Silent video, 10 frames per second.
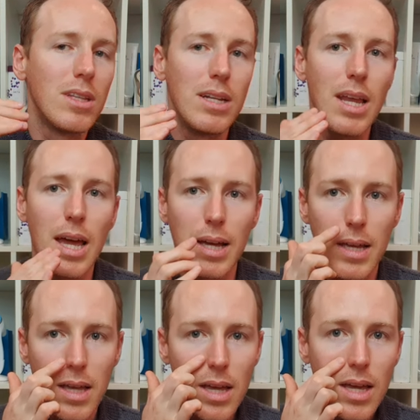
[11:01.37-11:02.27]
the
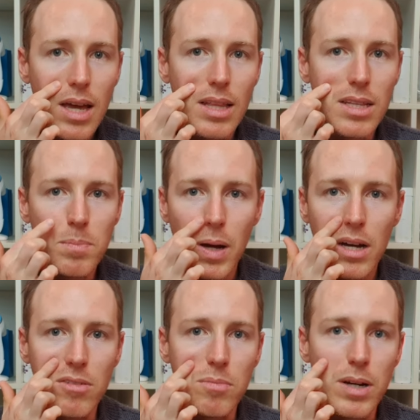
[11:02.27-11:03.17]
neck. And this
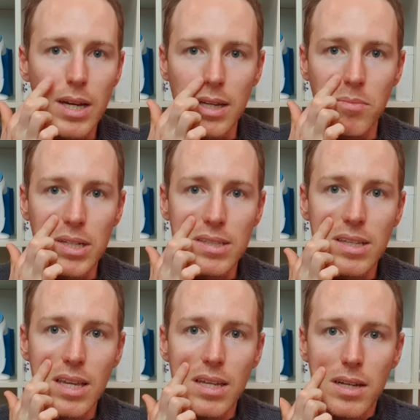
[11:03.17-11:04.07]
part of my my
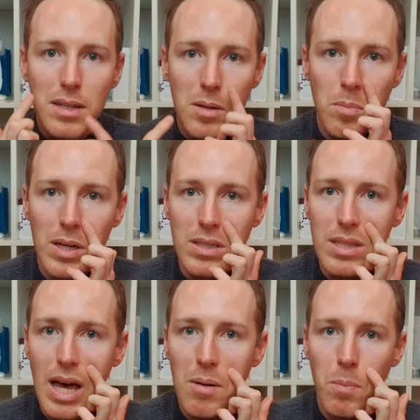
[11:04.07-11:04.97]
skin compared to
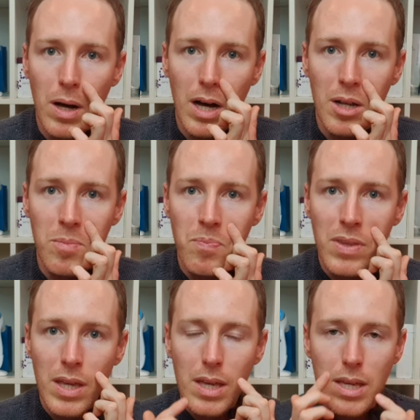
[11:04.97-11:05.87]
that part
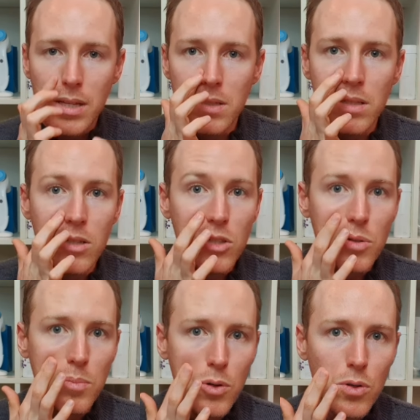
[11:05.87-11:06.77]
is
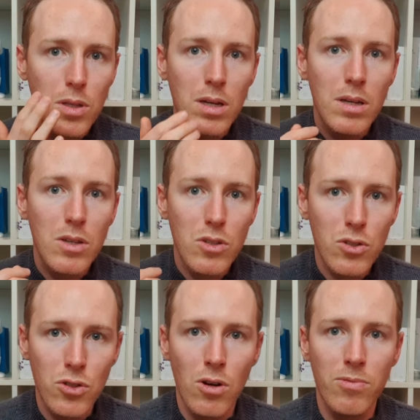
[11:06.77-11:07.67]
smoother,
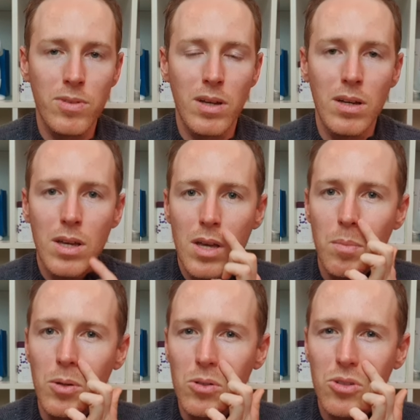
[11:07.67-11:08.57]
softer,
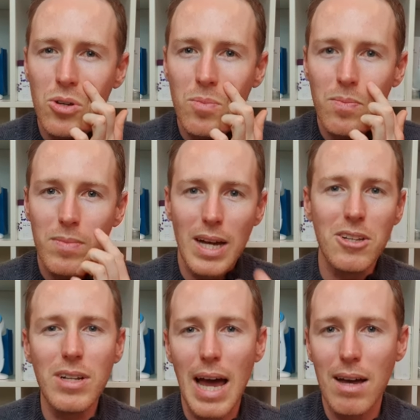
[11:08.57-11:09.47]
but also I
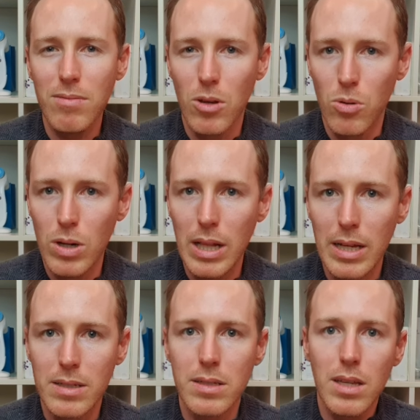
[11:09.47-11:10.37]
don't have the
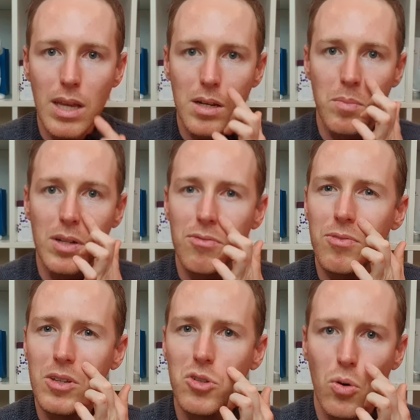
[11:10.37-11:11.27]
oilier skin, but it
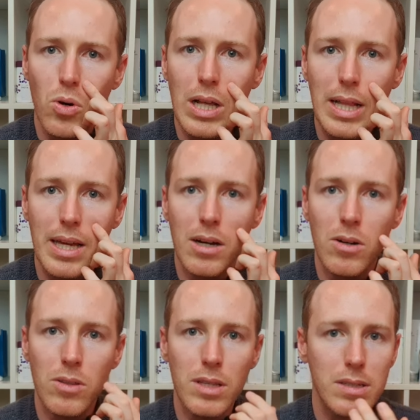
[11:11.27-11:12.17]
feels oilier
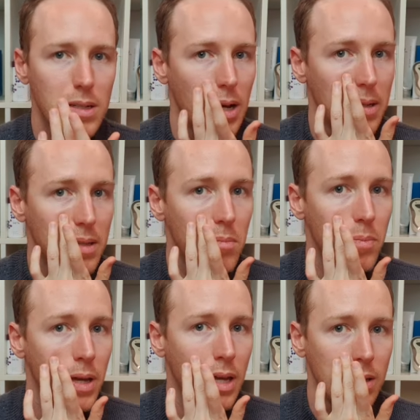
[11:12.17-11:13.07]
on this side
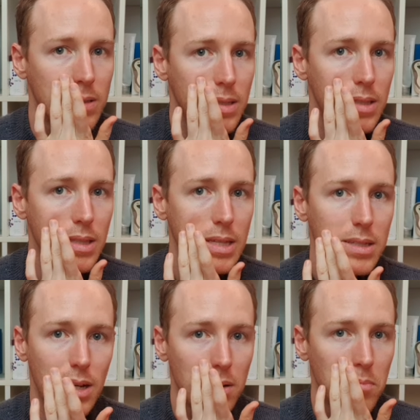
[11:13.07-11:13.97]
compared to this
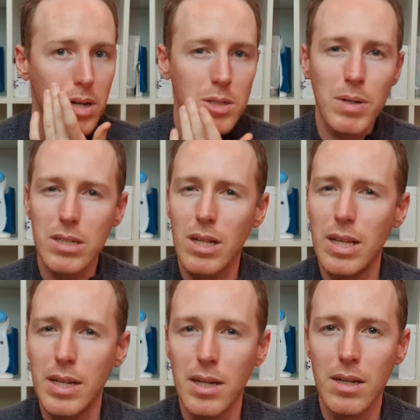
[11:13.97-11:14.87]
side, much, much
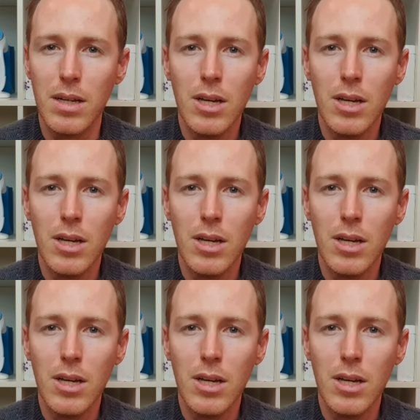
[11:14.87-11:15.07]
cleaner.